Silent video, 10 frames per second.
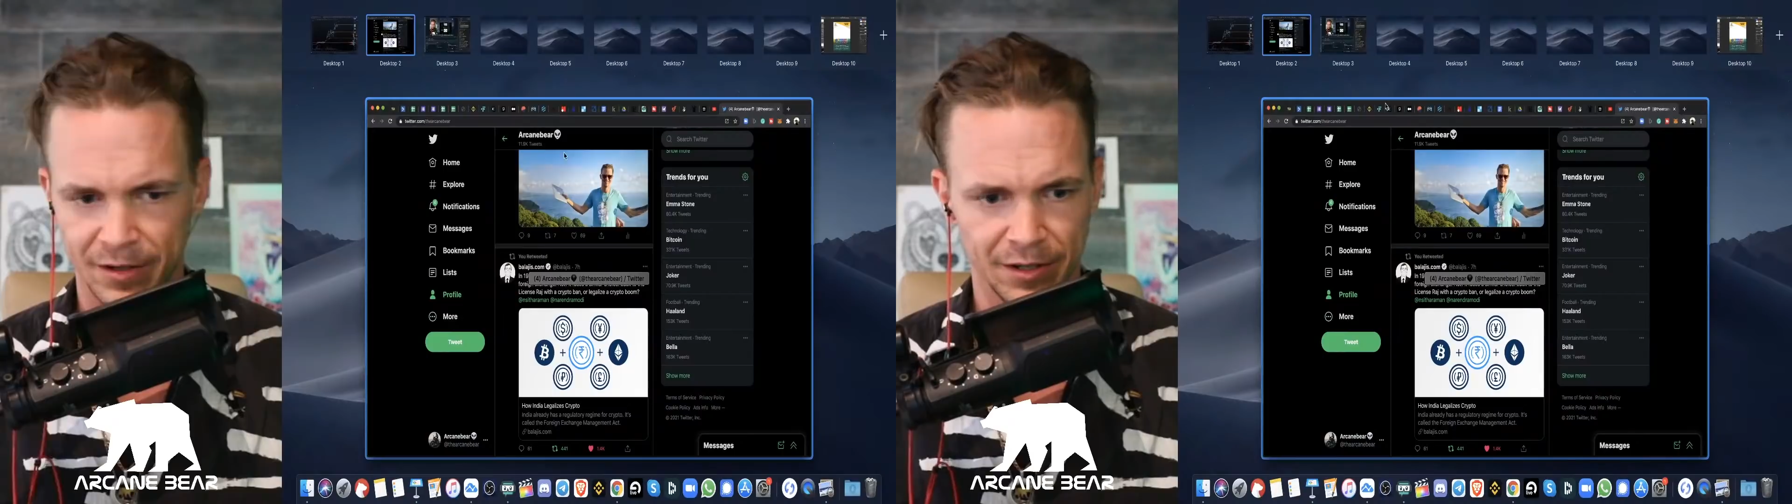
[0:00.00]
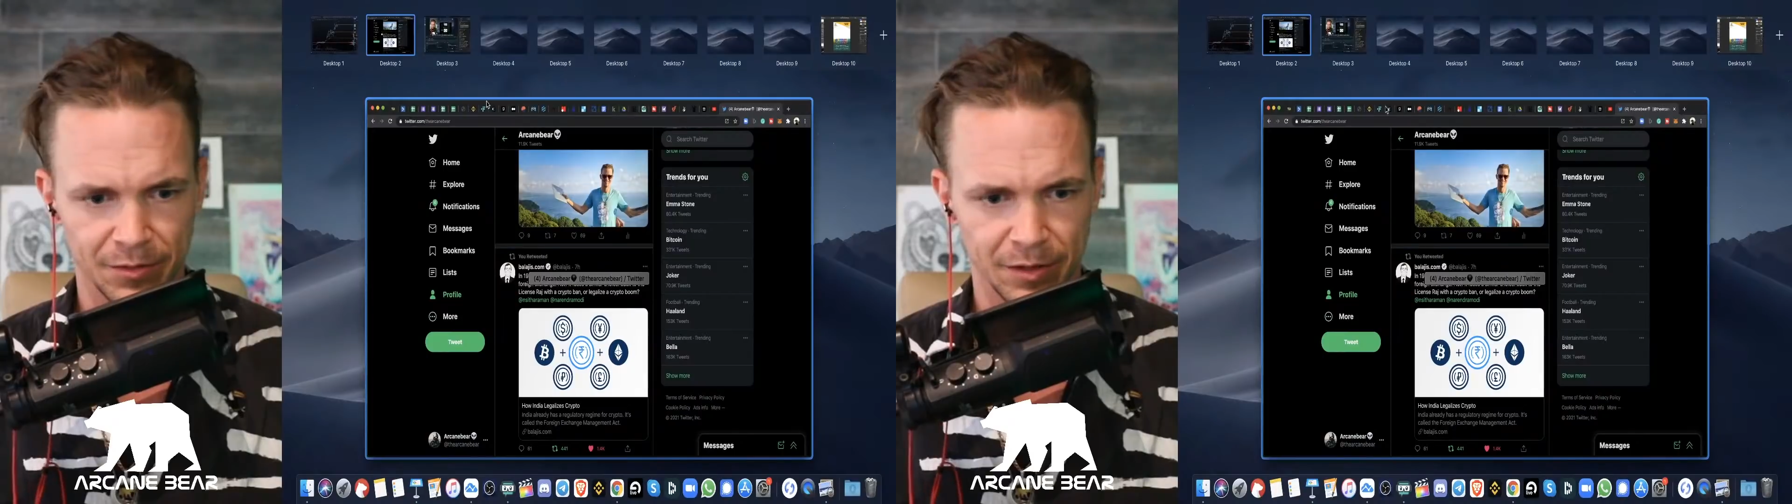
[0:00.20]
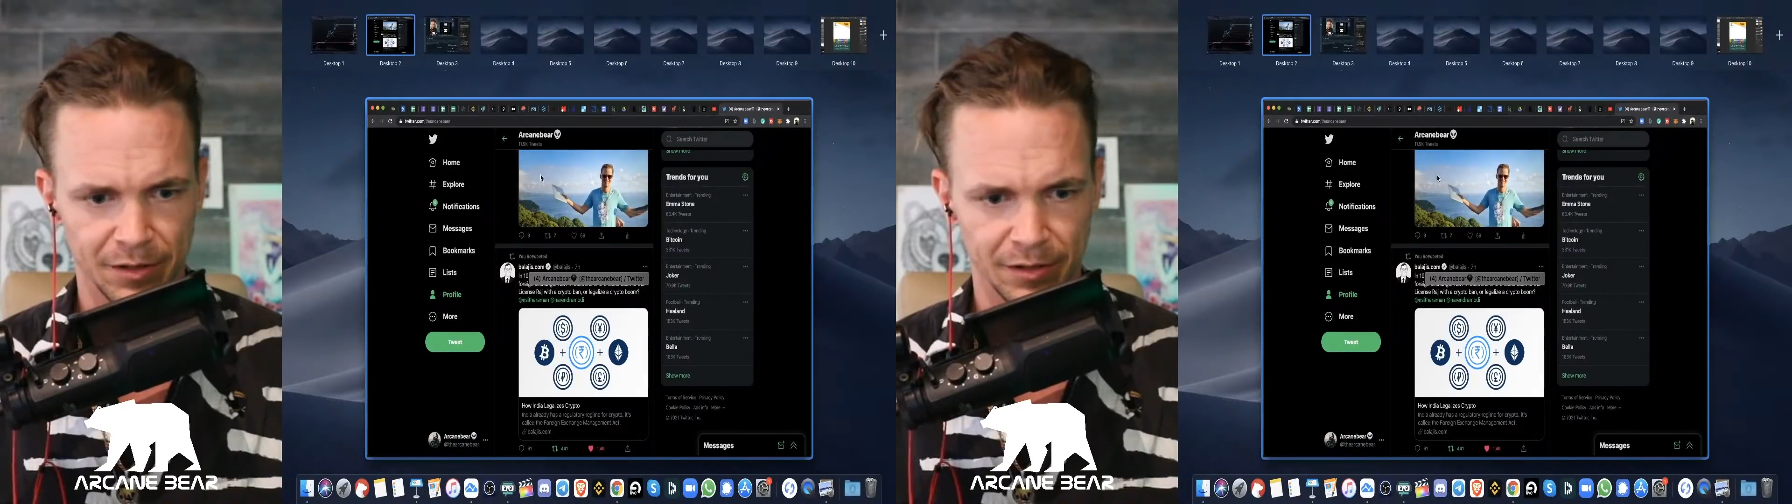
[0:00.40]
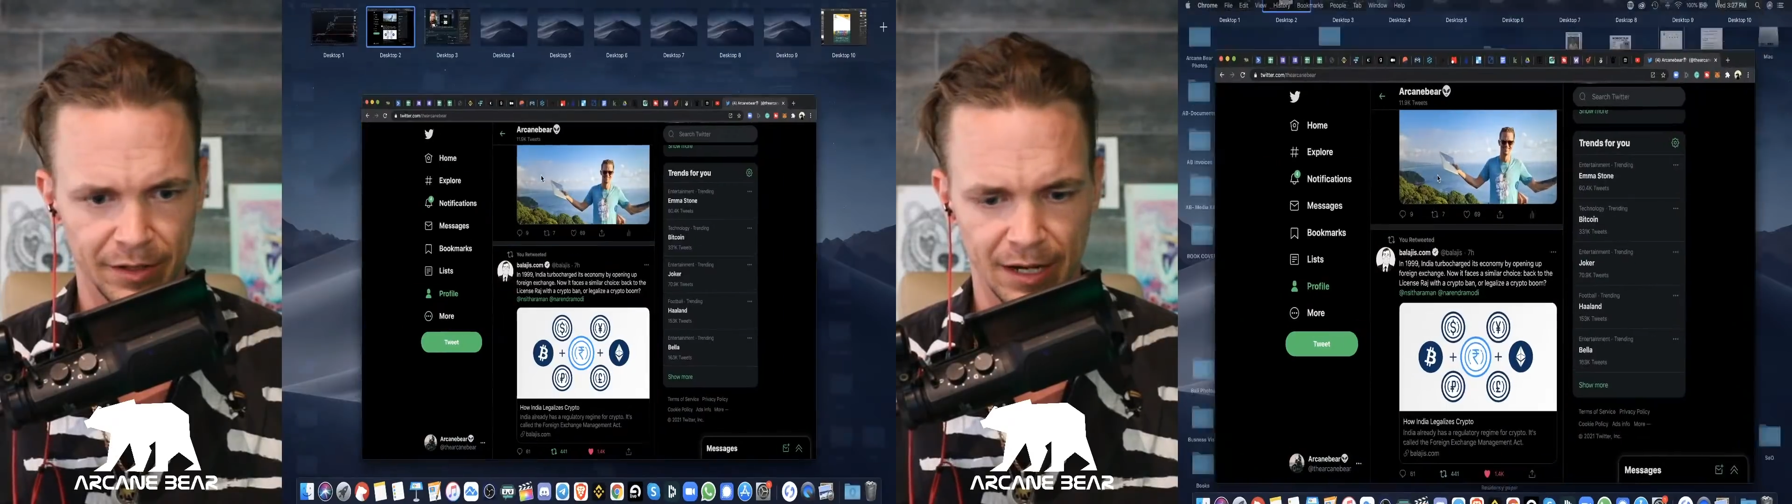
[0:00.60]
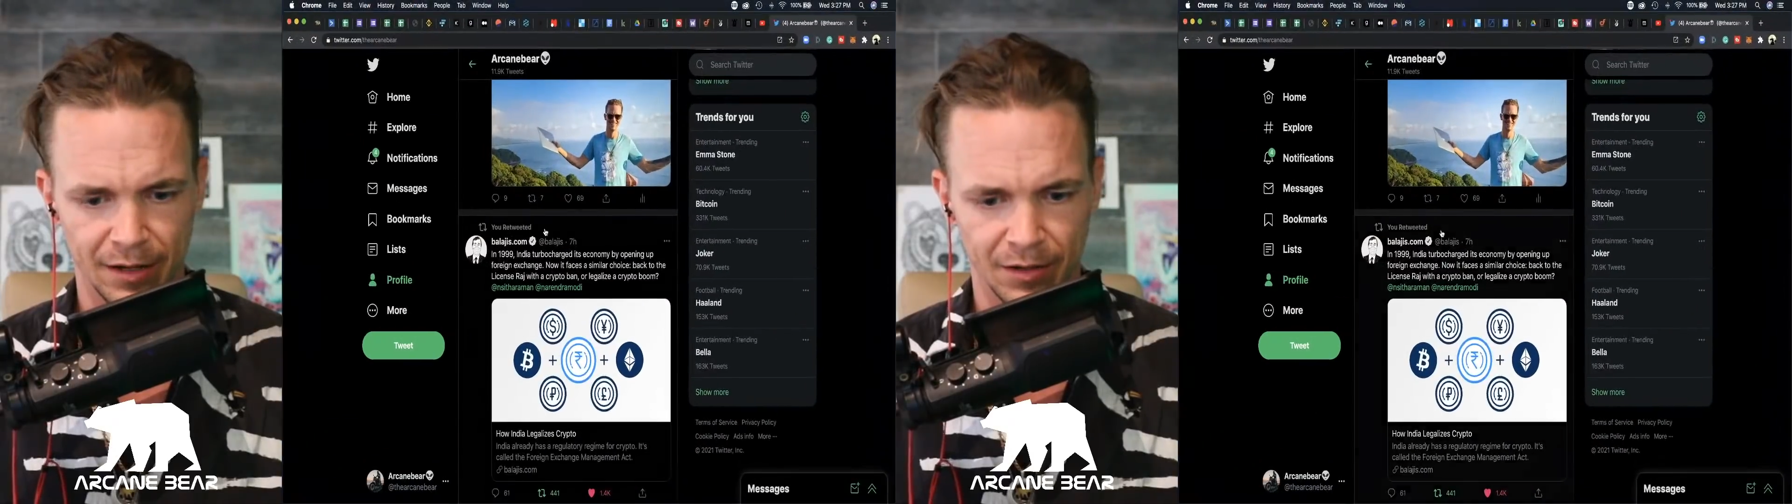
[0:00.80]
on Twitter.
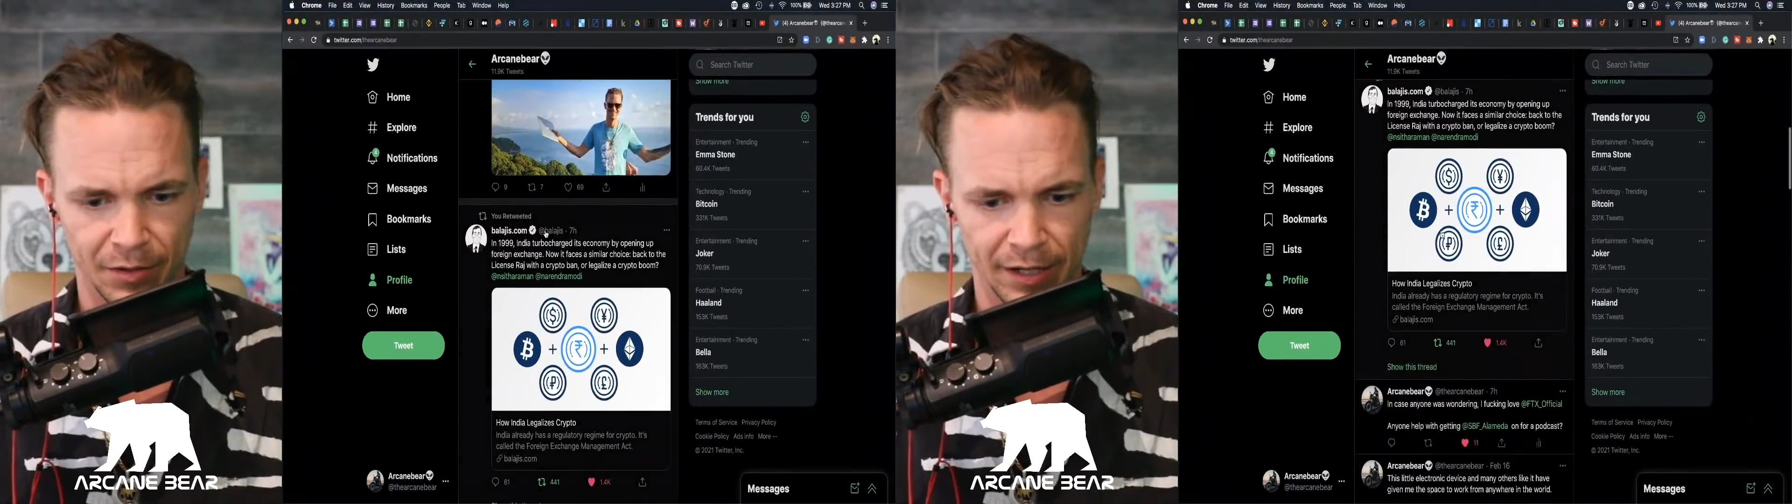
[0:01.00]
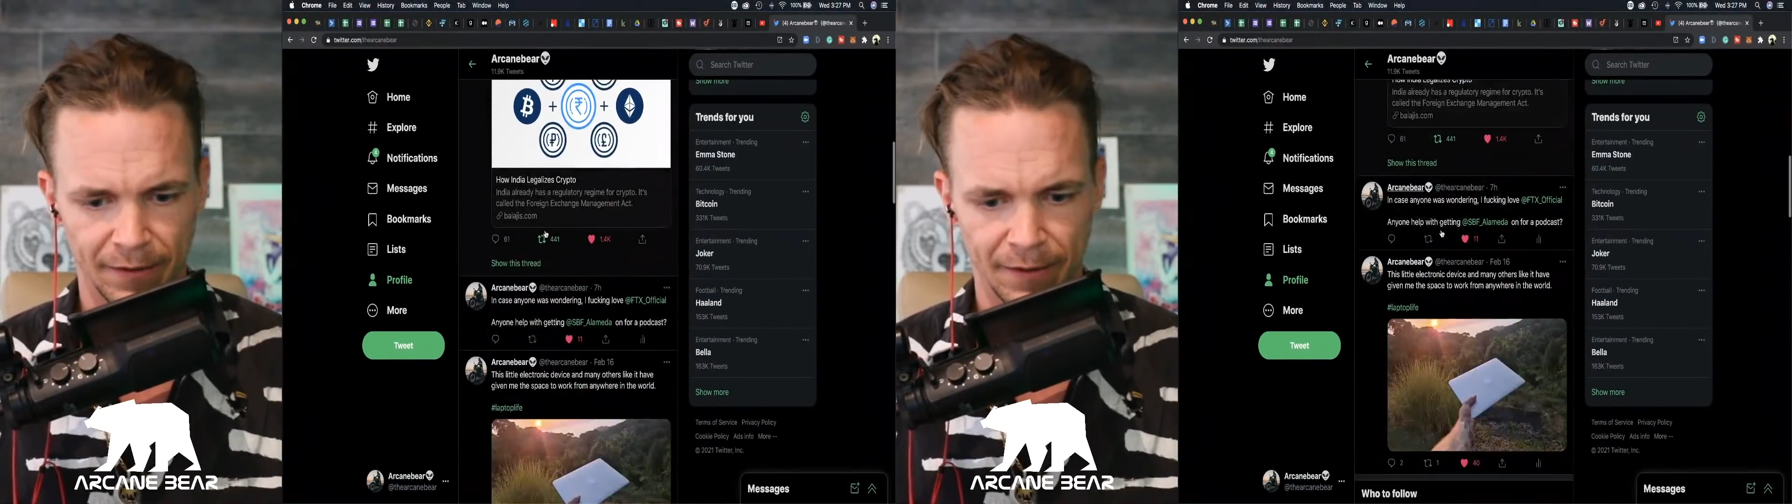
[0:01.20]
Yeah, okay.